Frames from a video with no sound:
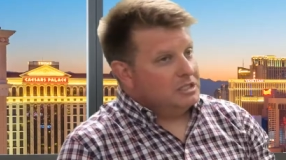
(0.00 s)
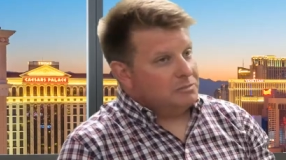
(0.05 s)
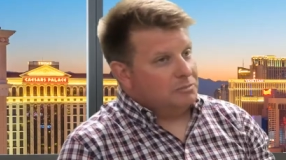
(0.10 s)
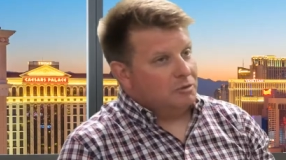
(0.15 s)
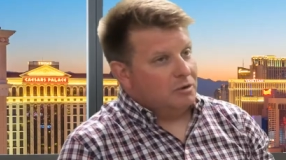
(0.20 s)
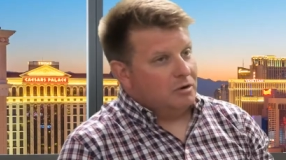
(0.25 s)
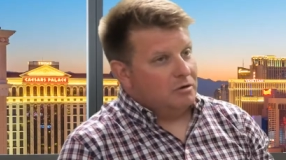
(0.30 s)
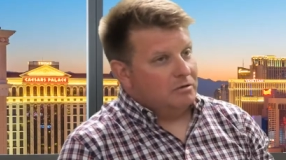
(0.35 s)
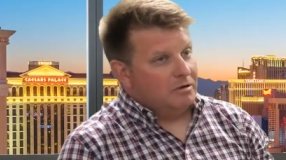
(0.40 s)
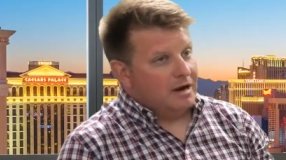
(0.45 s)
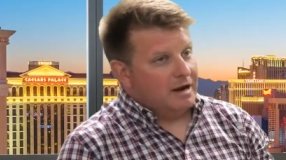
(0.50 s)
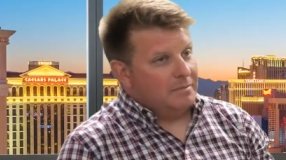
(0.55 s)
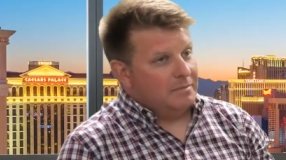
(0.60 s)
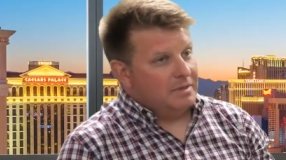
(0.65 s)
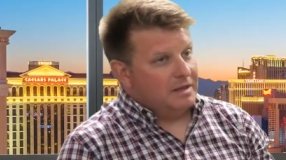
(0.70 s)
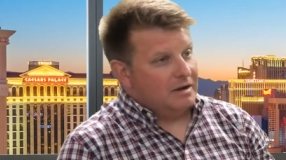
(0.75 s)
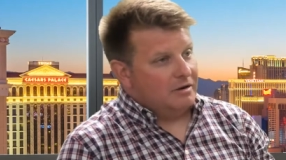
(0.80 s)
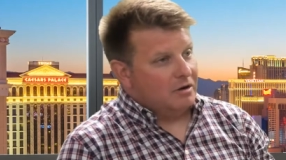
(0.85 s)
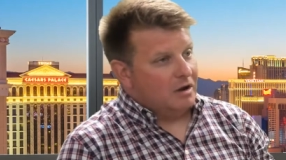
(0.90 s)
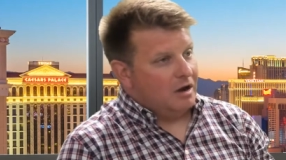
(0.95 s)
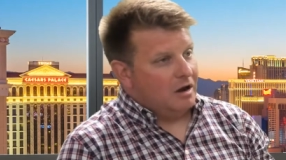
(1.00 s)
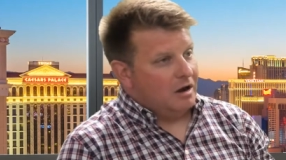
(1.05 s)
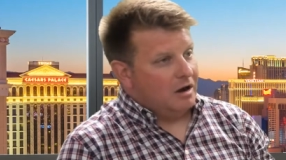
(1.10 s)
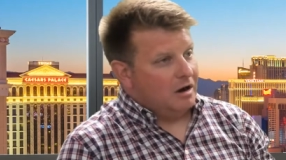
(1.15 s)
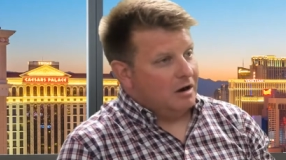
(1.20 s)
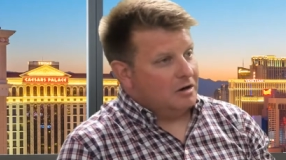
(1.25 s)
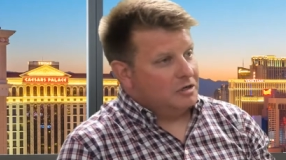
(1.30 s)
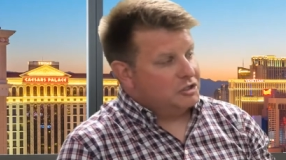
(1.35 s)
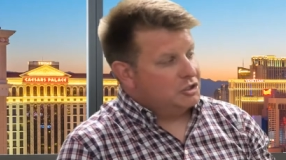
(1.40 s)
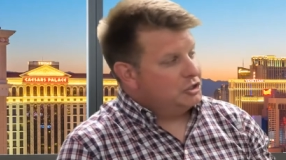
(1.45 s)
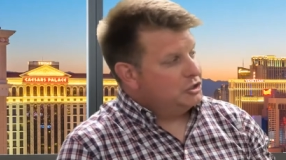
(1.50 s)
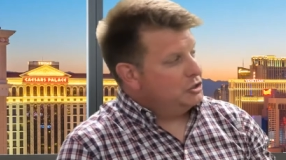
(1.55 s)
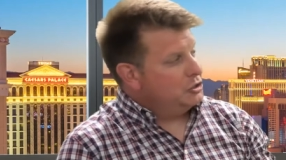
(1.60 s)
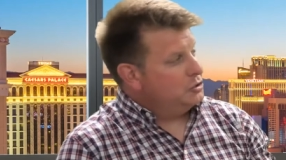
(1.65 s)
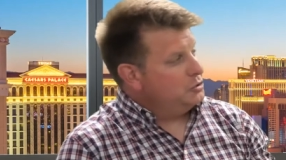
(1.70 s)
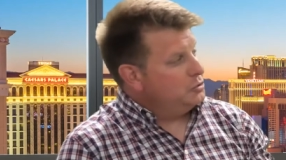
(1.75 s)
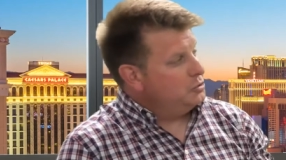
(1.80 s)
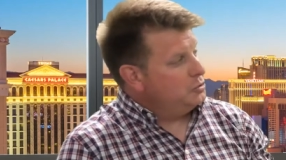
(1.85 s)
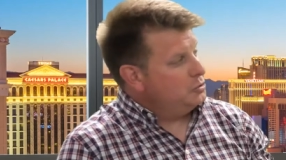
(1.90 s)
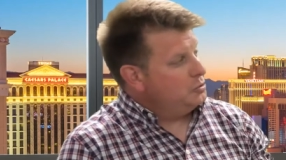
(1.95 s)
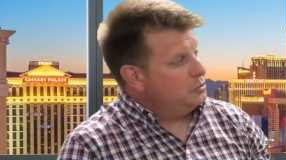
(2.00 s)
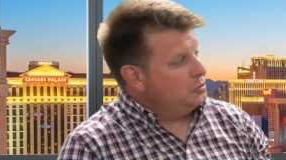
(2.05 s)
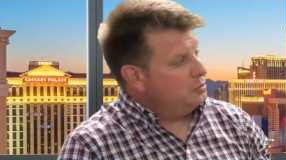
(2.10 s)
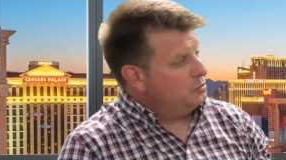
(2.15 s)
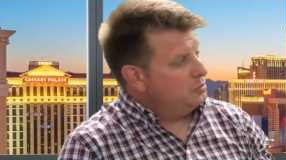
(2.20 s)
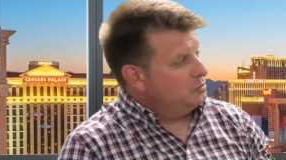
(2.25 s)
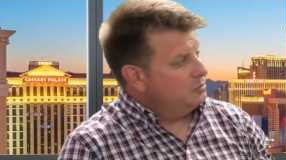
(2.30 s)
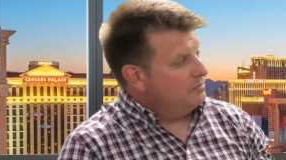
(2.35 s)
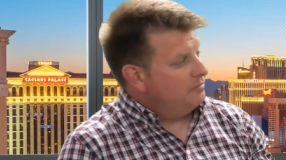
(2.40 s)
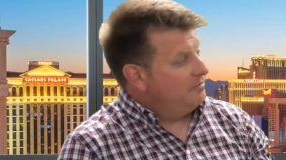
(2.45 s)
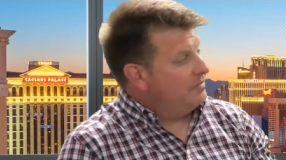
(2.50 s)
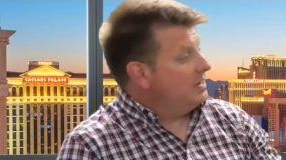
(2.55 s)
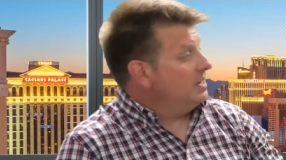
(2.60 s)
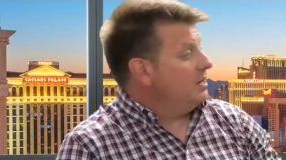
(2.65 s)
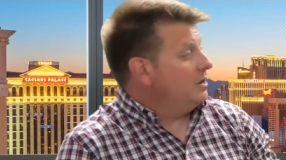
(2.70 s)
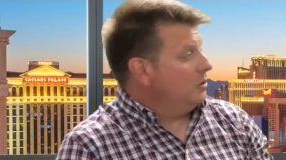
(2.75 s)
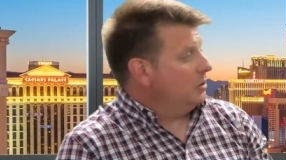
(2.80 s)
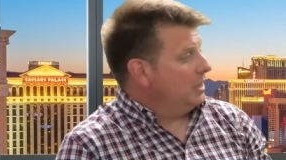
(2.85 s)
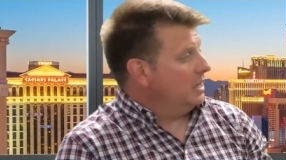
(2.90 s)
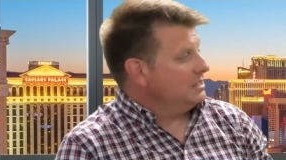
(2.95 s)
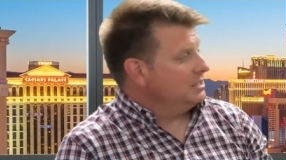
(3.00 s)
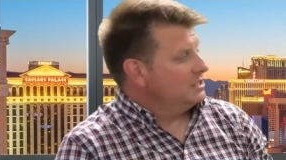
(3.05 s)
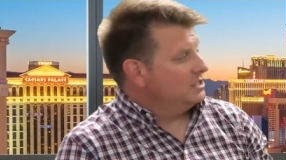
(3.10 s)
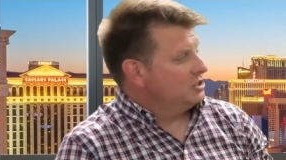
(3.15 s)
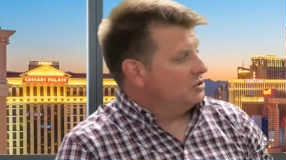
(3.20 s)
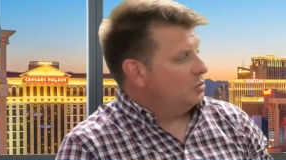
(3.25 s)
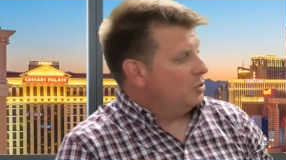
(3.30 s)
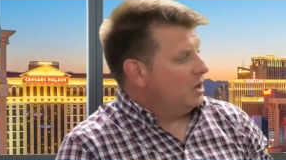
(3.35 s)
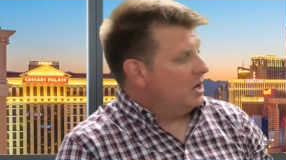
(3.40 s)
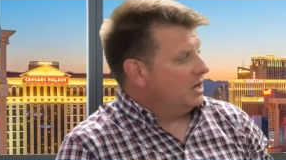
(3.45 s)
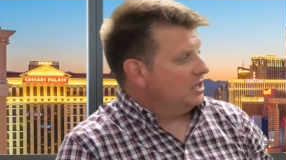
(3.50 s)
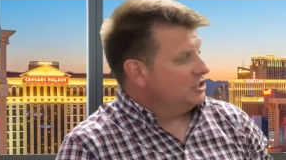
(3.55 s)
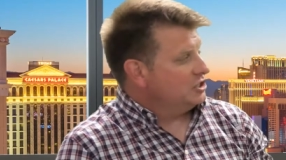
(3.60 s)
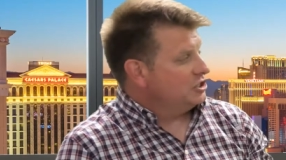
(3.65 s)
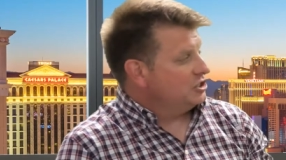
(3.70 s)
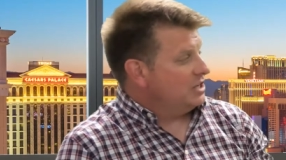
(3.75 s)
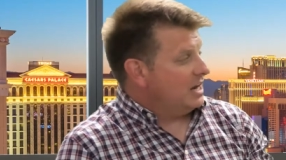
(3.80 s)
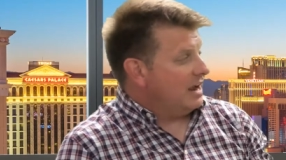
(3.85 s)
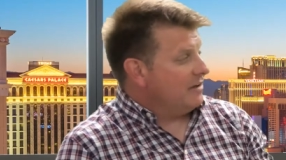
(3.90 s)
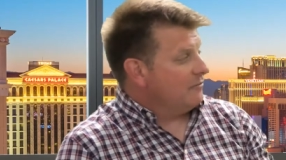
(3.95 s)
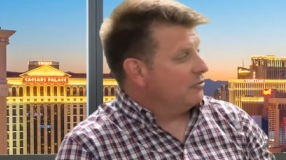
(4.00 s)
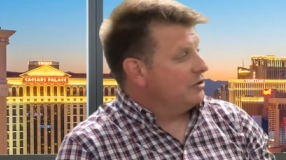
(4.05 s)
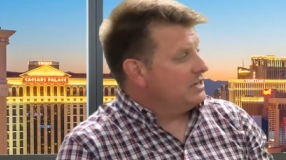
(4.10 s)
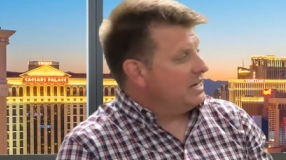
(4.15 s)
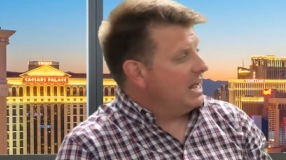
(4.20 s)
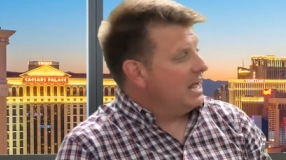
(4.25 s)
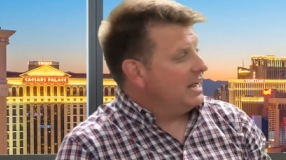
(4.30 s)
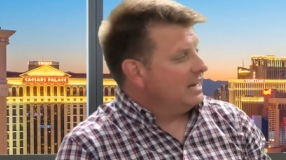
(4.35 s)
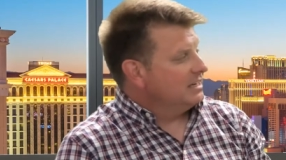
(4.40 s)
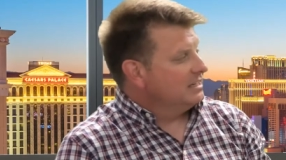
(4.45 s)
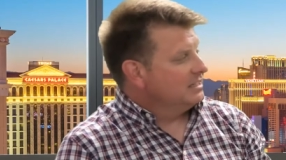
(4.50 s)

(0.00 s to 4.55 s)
program, there are two video lessons to watch every day.